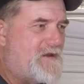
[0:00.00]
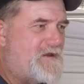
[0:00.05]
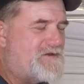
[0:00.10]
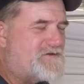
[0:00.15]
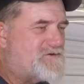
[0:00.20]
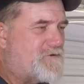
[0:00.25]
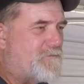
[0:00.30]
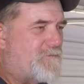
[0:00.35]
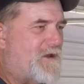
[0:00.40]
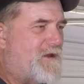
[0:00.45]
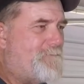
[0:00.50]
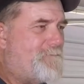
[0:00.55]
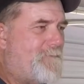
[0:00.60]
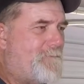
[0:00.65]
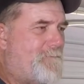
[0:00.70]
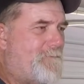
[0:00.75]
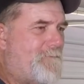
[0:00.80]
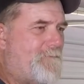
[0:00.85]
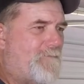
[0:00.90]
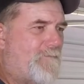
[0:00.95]
So we
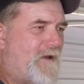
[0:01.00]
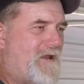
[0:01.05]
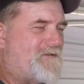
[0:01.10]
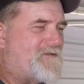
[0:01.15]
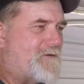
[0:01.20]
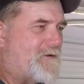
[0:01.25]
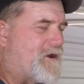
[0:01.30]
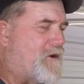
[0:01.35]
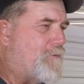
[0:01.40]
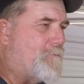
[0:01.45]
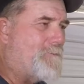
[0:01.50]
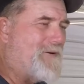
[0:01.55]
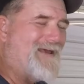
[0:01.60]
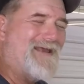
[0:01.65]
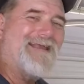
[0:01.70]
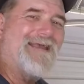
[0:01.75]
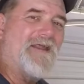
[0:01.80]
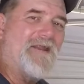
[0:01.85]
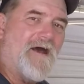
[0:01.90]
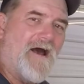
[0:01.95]
went to go
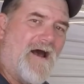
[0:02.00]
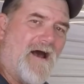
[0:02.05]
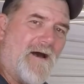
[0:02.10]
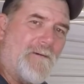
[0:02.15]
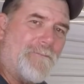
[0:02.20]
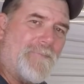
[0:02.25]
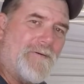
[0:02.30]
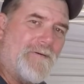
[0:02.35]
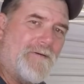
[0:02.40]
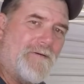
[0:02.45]
pick it up